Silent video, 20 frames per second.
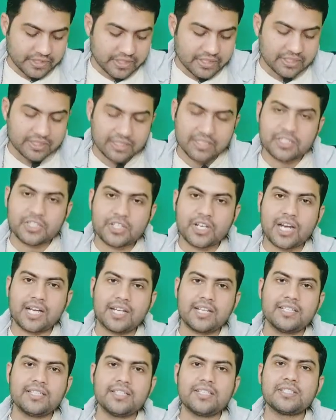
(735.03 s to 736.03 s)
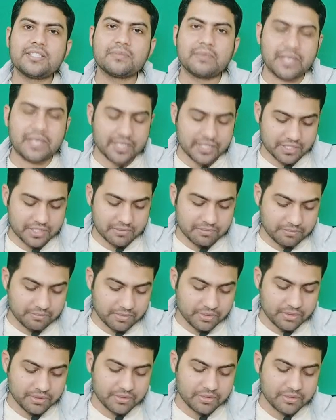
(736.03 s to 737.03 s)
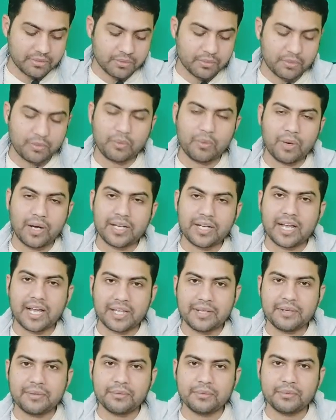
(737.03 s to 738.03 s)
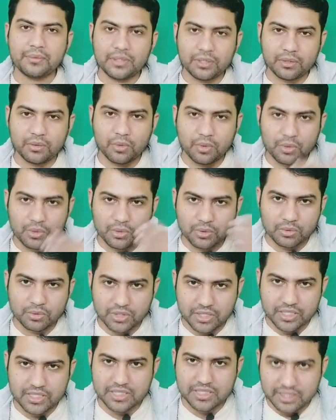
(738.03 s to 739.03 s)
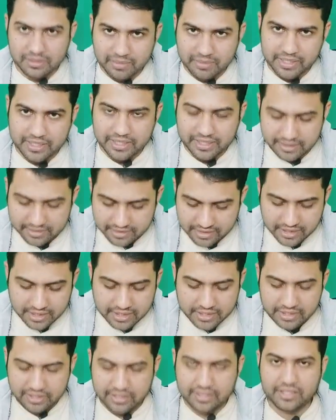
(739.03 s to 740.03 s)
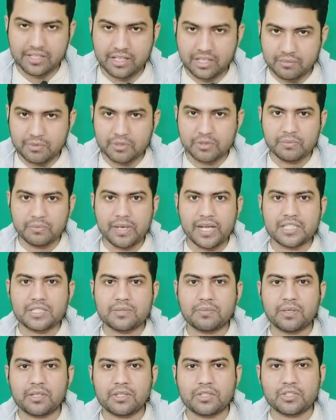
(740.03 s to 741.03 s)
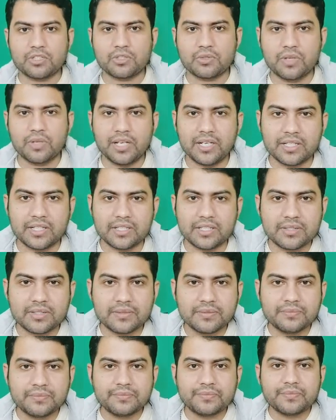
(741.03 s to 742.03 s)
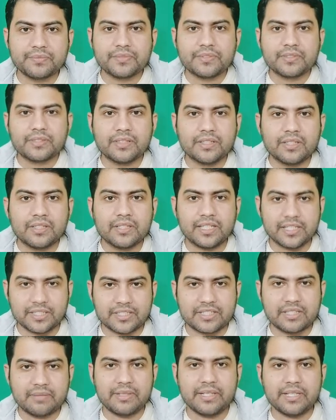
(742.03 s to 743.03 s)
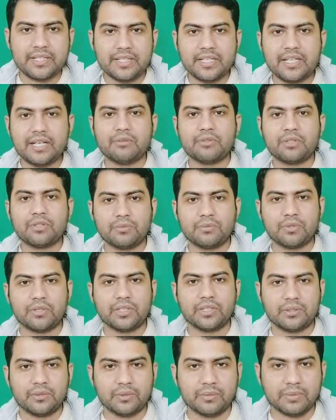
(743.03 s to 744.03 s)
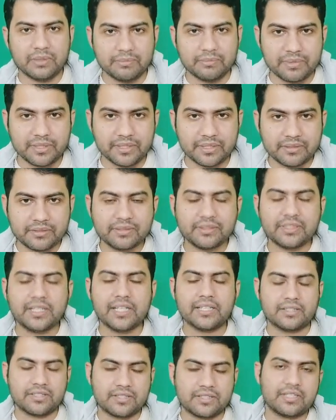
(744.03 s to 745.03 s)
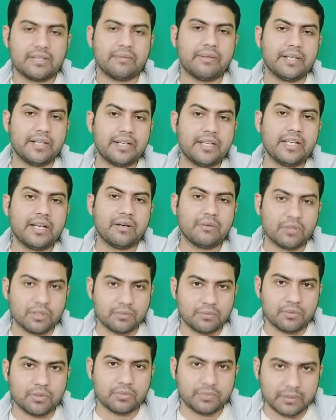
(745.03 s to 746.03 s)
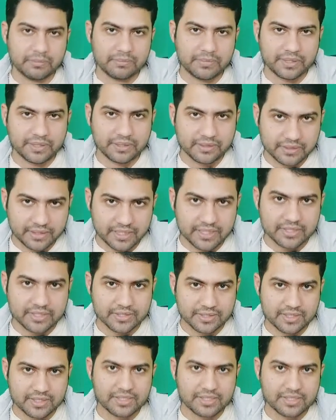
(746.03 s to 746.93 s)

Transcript: The strategy is very simple. What I will go to teach in my interview batch for the students. Yes, 70 out of 250. Yes, 70 out of 250. Yes.